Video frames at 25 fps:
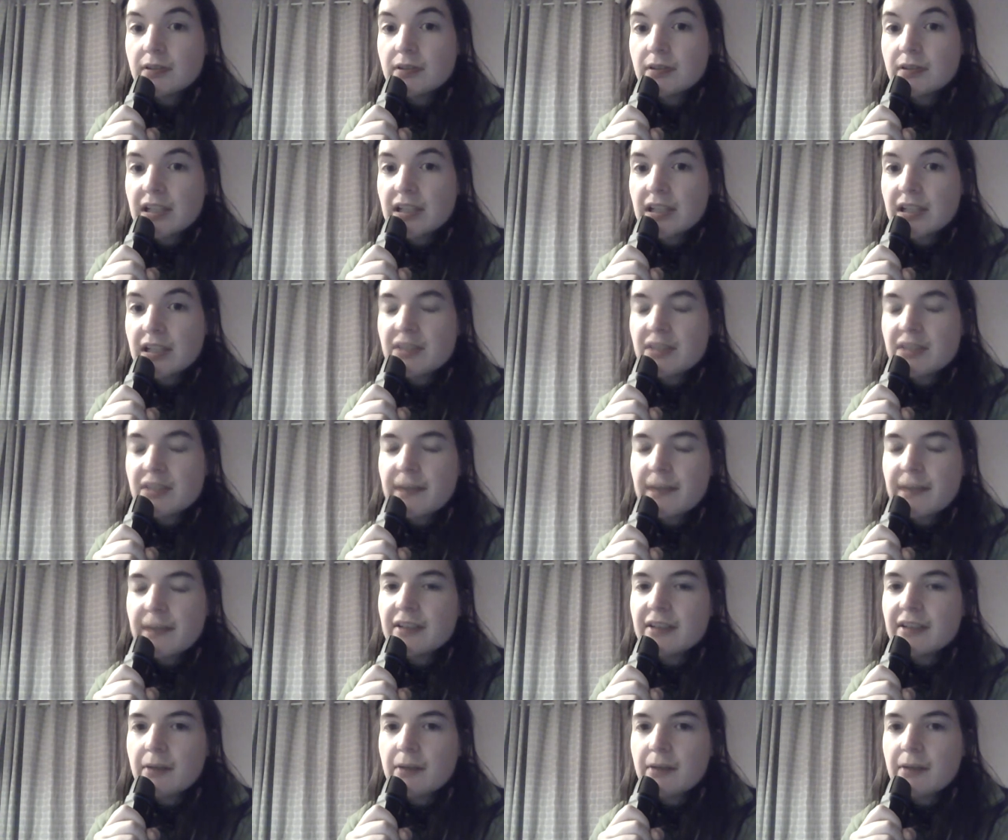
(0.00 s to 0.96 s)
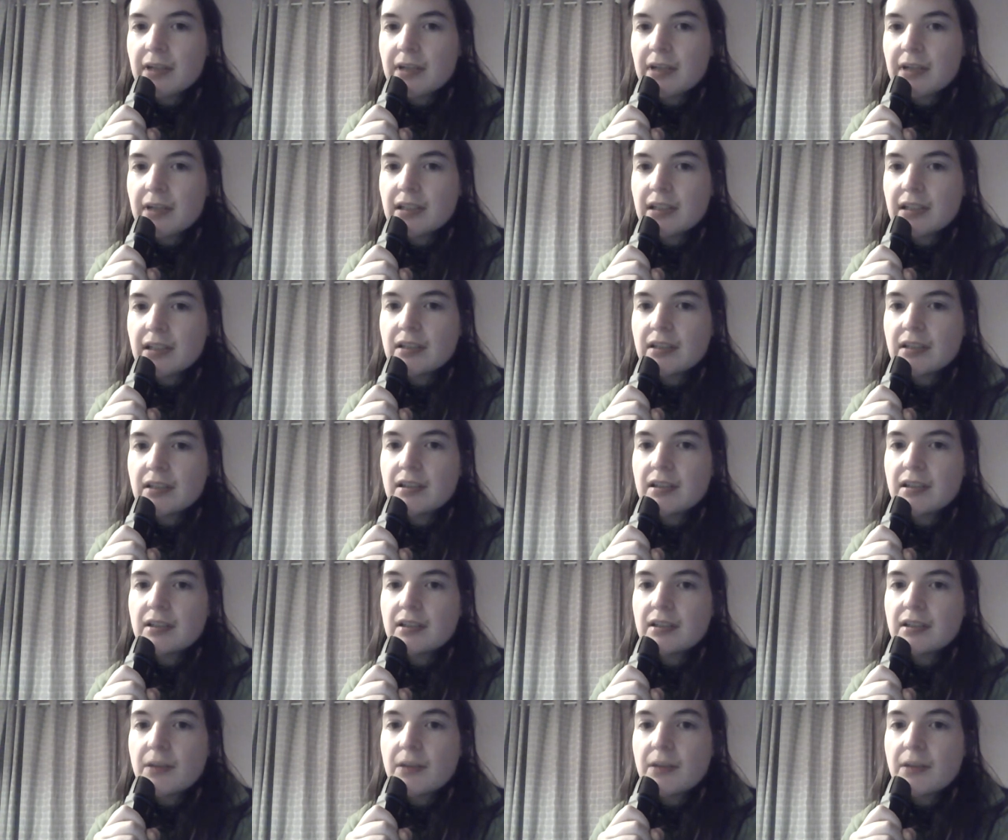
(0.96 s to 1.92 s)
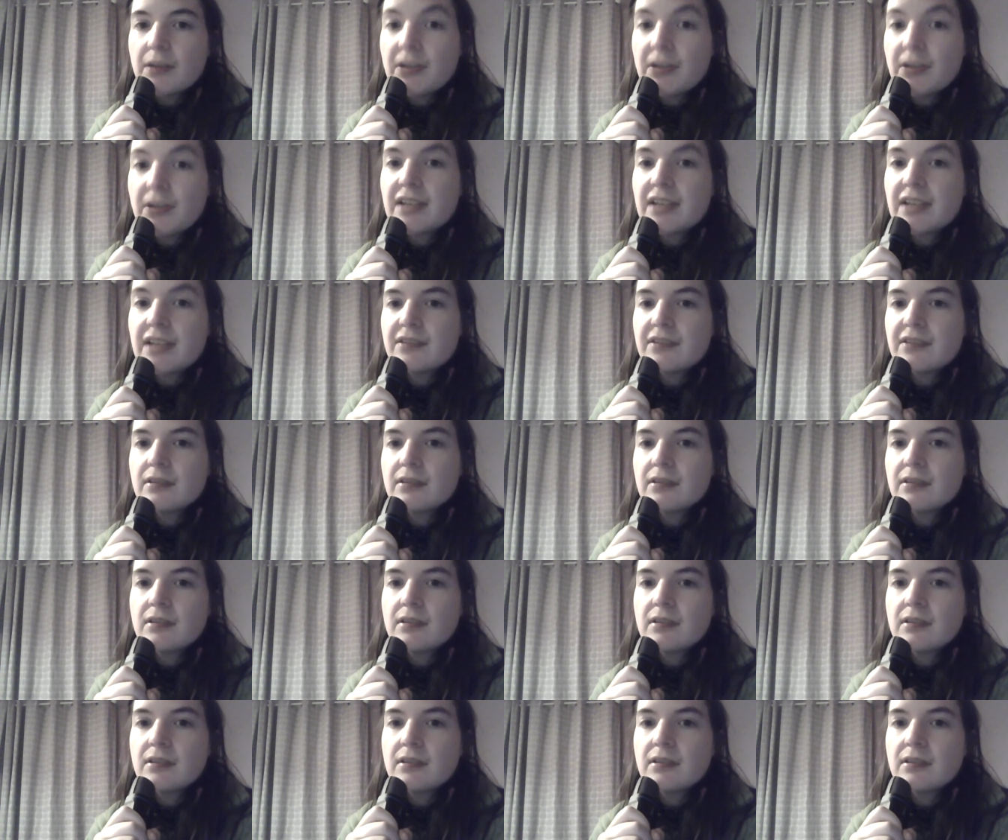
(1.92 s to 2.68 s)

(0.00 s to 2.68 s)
And it's better that way. A freelancer,